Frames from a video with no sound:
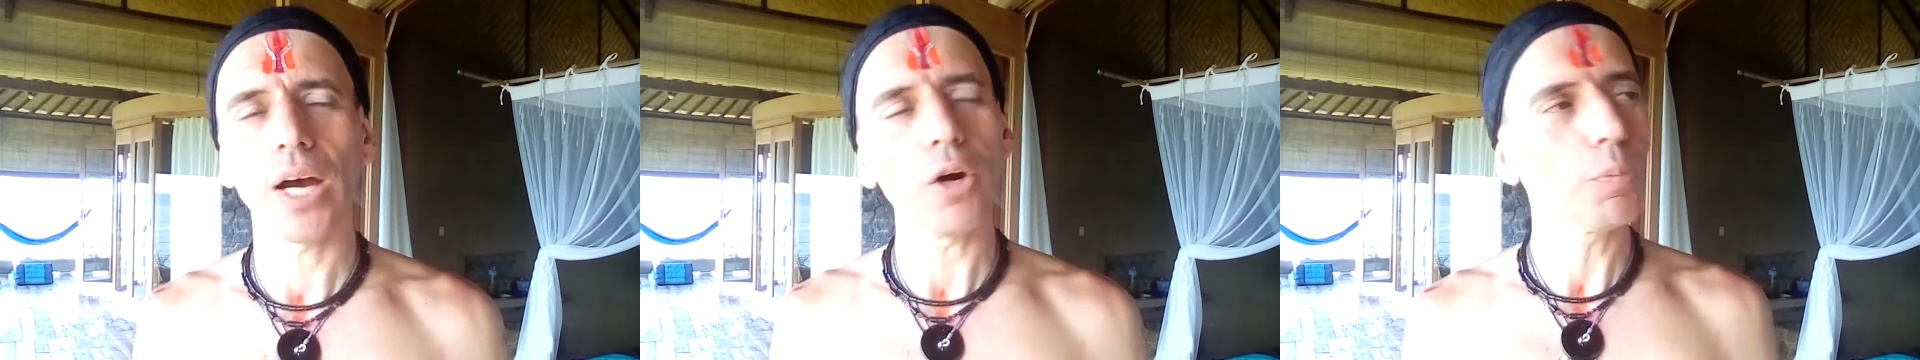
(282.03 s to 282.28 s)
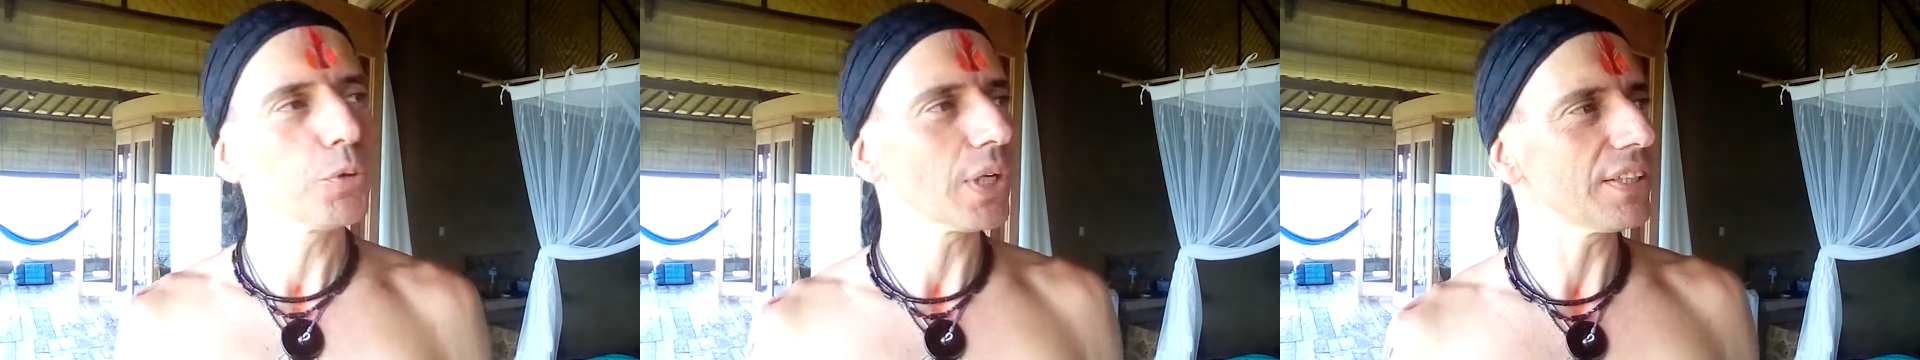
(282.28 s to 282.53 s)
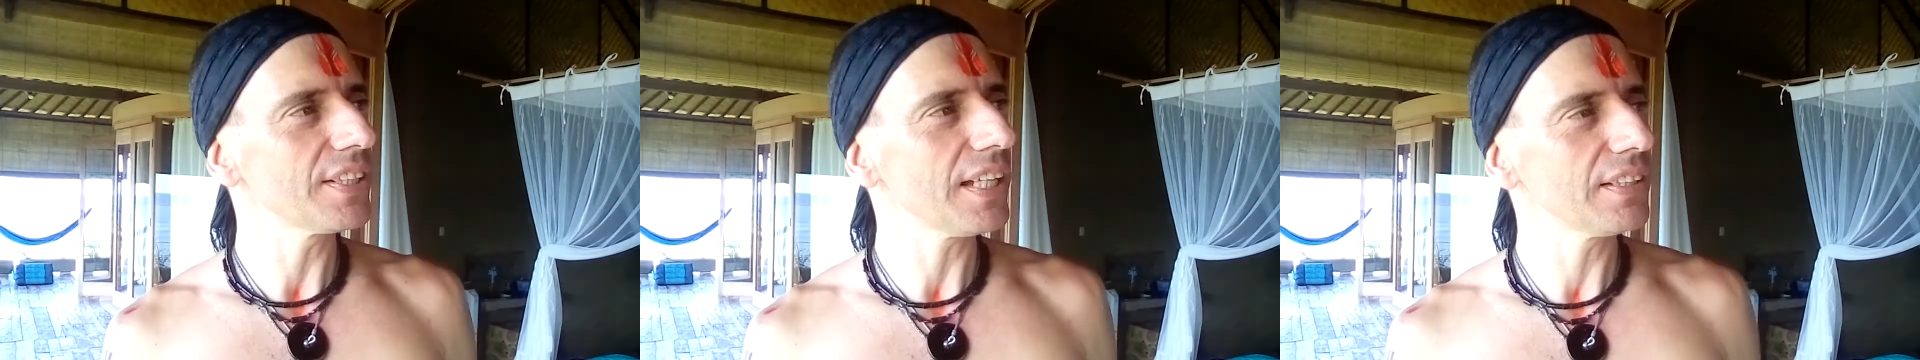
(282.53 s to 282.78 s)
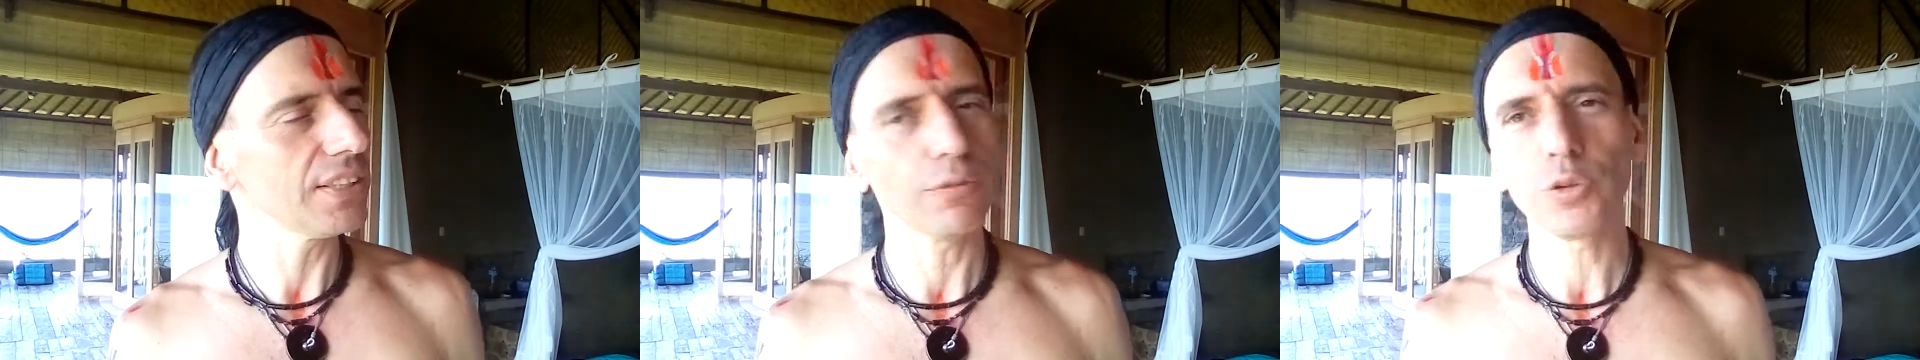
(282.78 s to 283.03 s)
I hope you get the
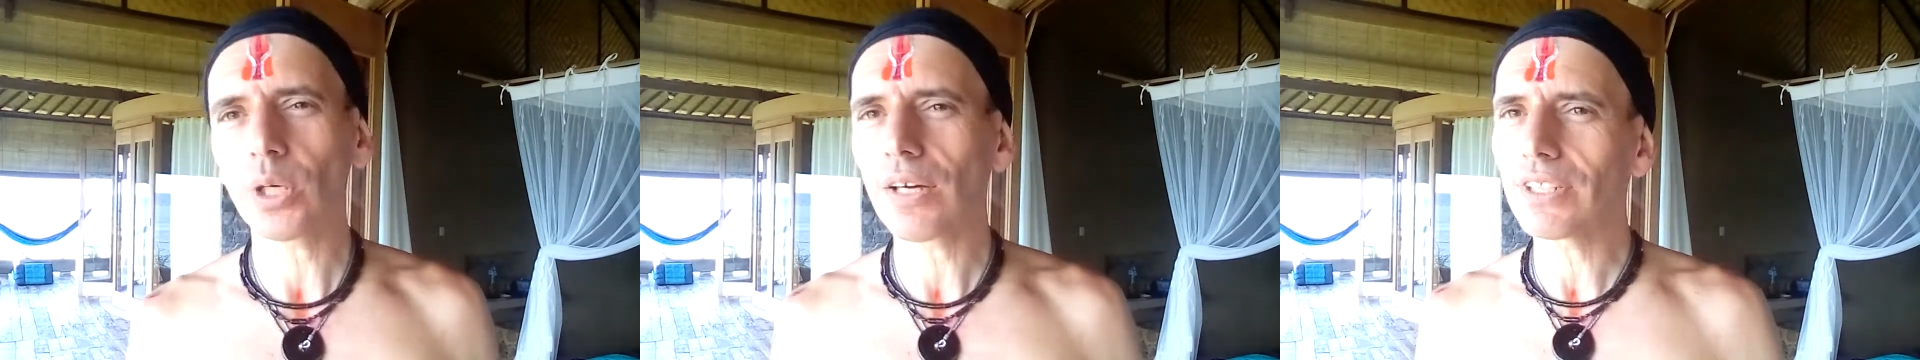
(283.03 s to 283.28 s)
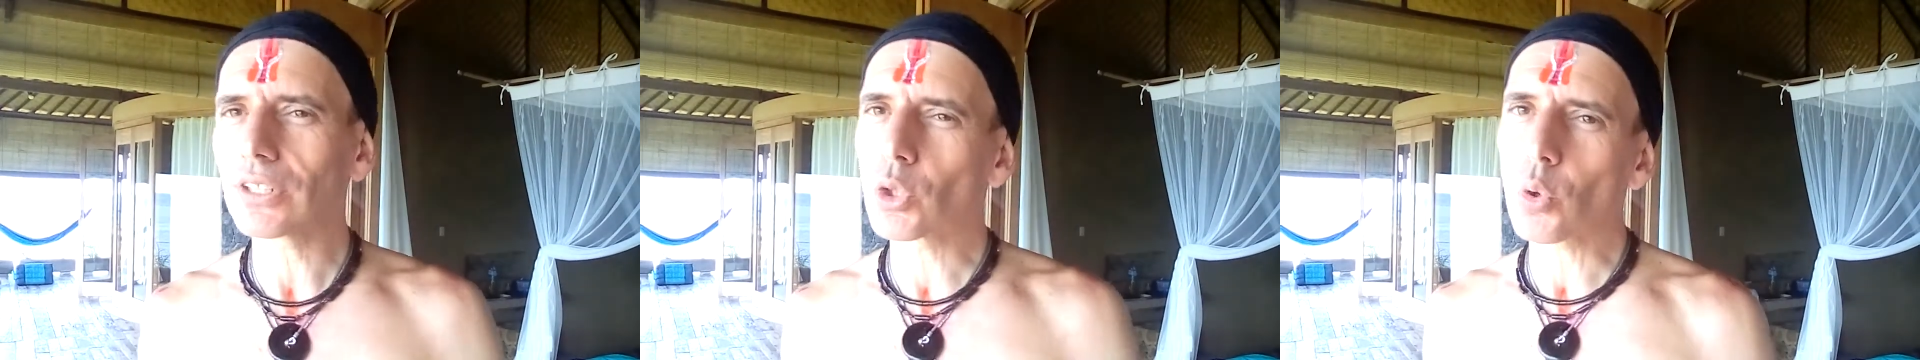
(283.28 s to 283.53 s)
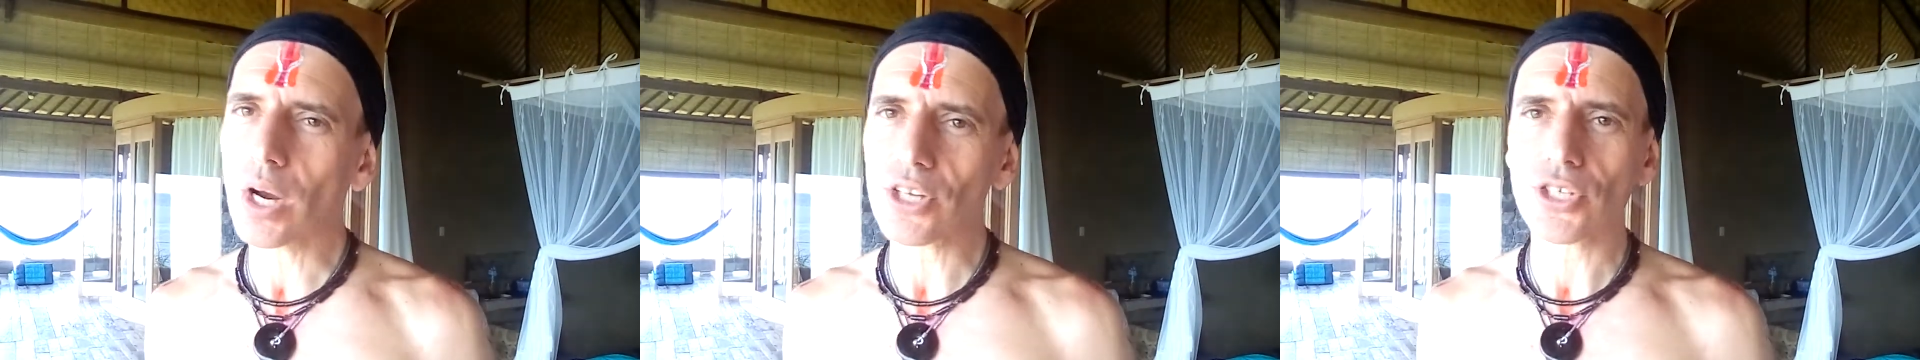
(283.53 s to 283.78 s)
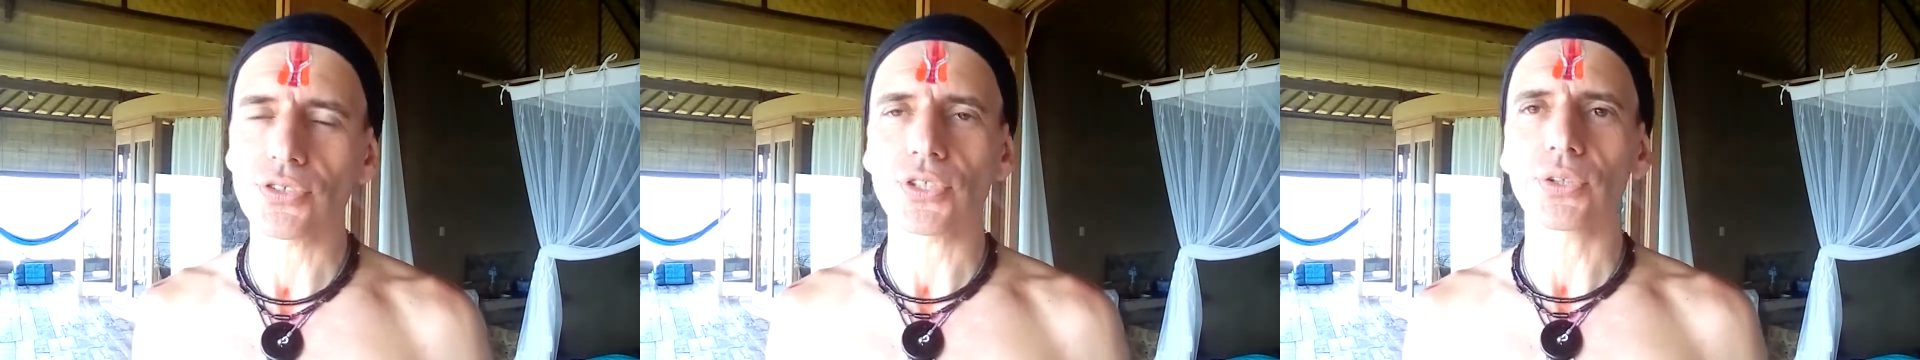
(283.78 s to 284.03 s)
idea. If you have any
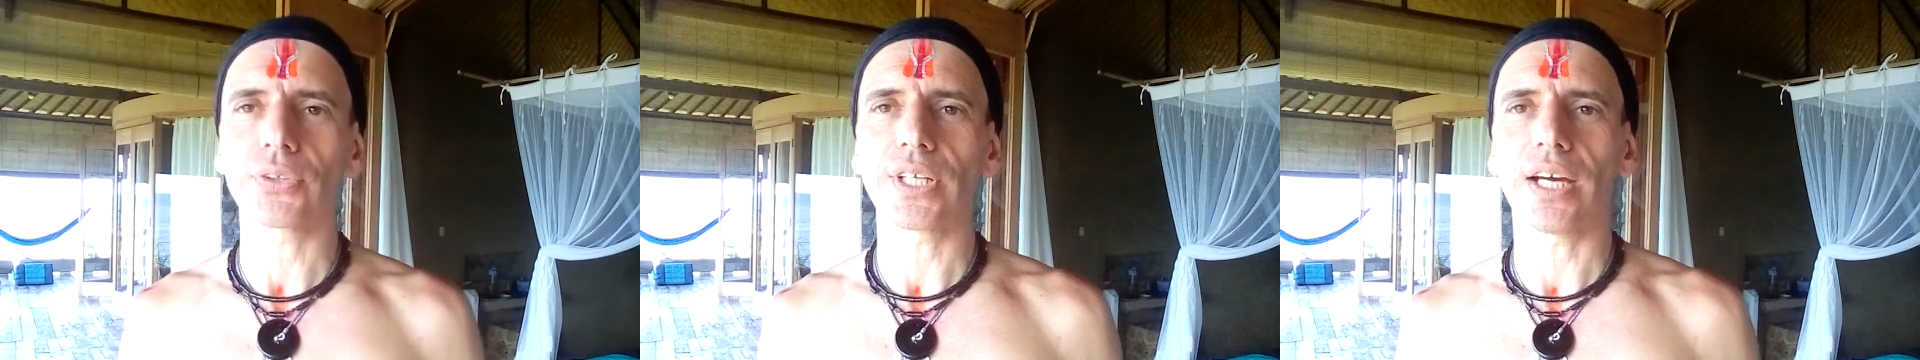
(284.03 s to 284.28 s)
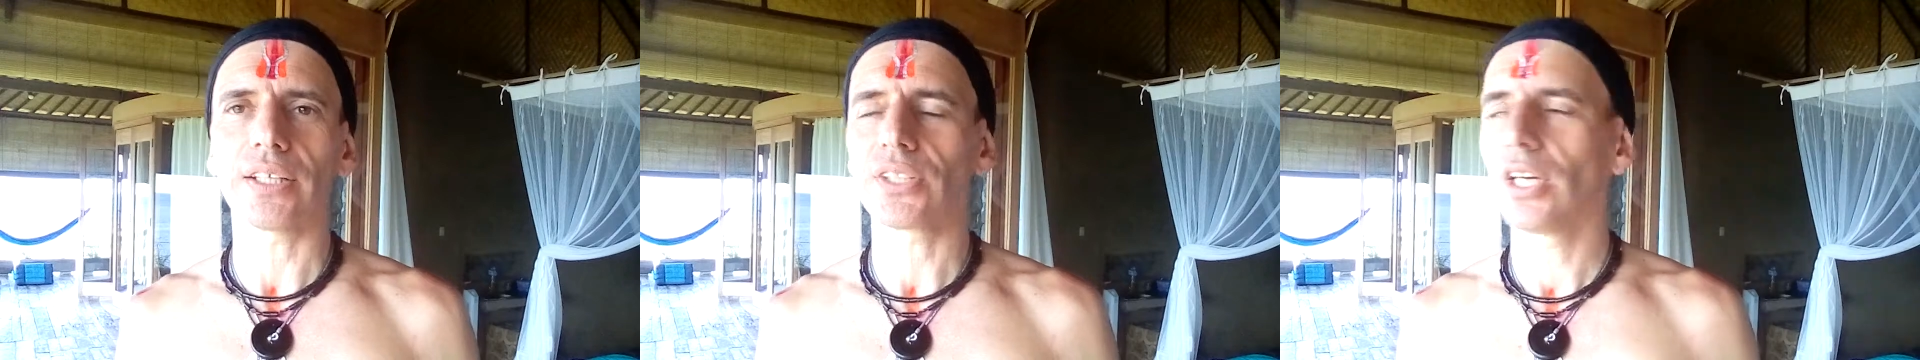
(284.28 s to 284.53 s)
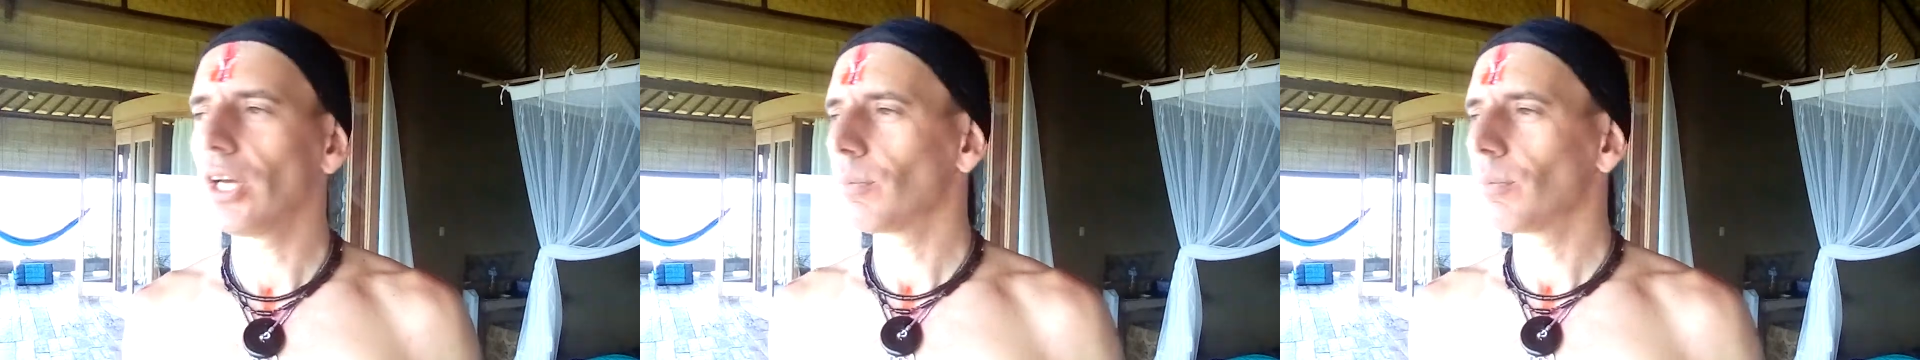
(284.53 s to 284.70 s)
questions on that,